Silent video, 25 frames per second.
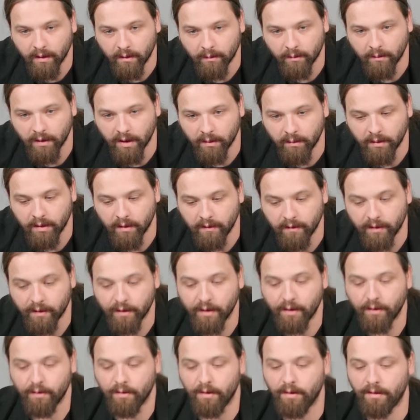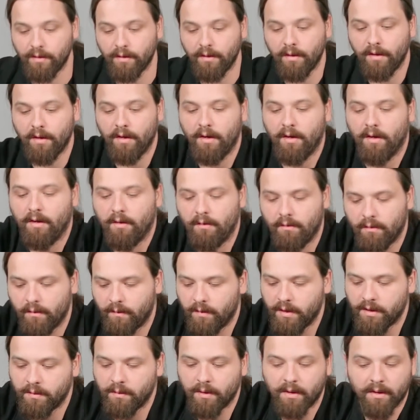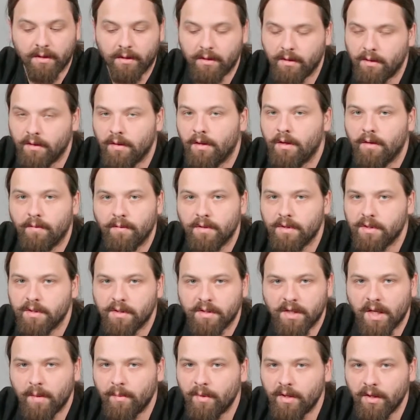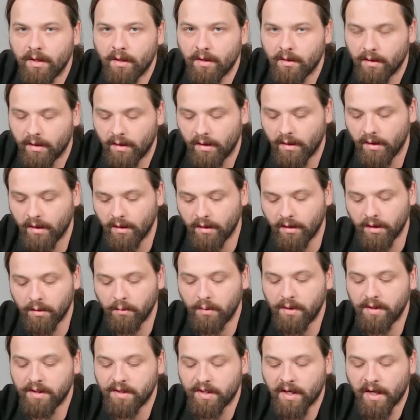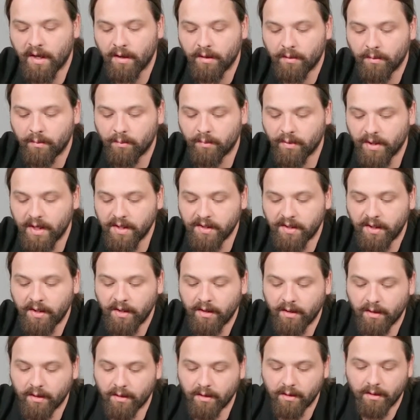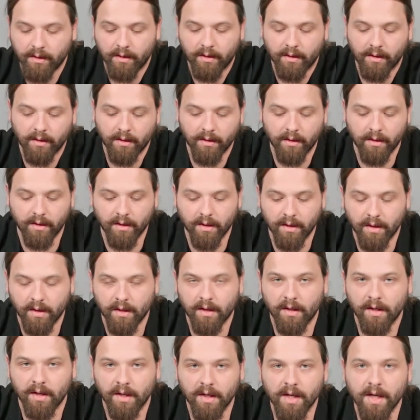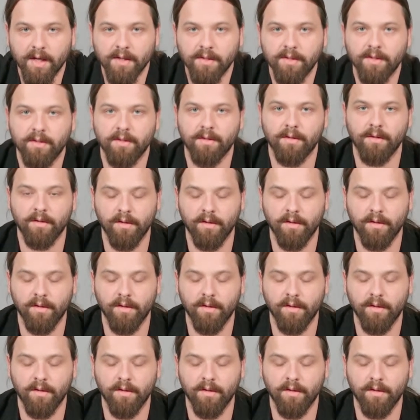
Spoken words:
maybe even hear it. With this one, none of this is happening. The wheels are pressing against